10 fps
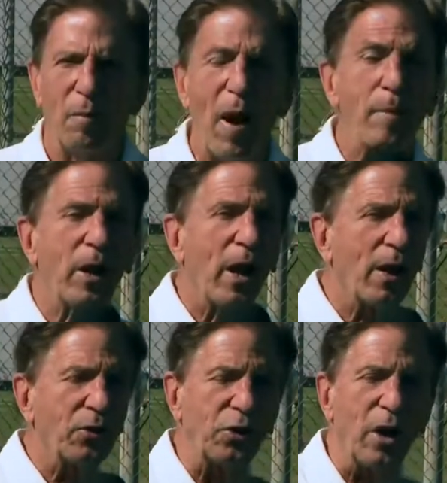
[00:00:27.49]
Miami
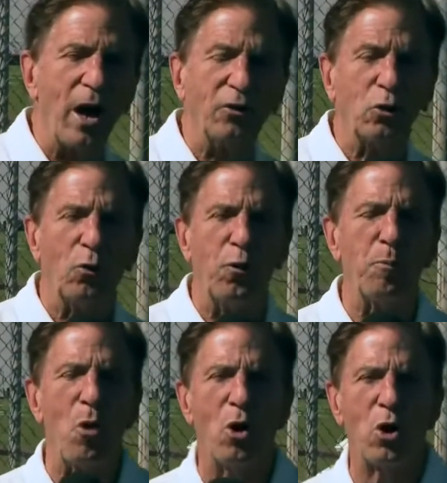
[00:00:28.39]
Edison high school
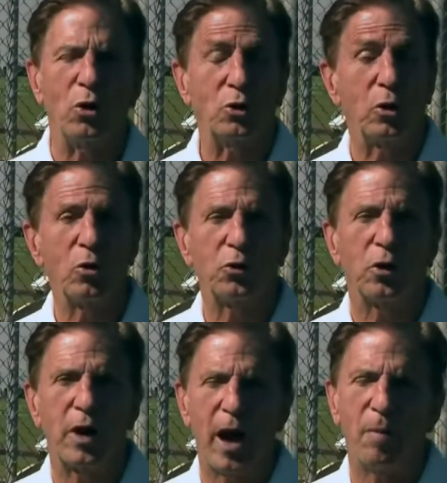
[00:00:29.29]
football coach
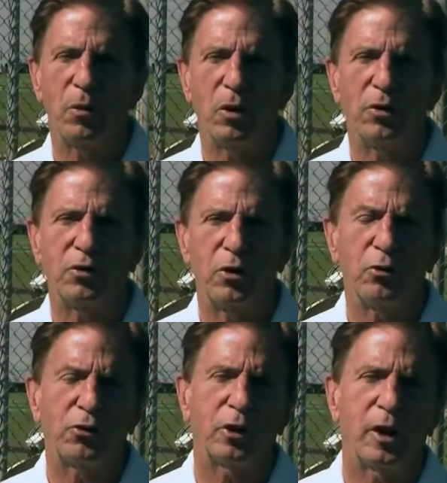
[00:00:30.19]
Luther Campbell is
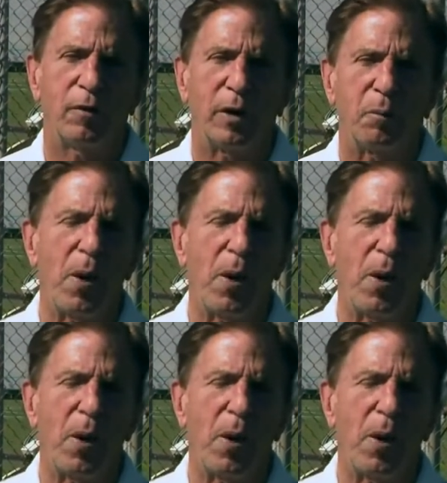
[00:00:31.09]
used to giving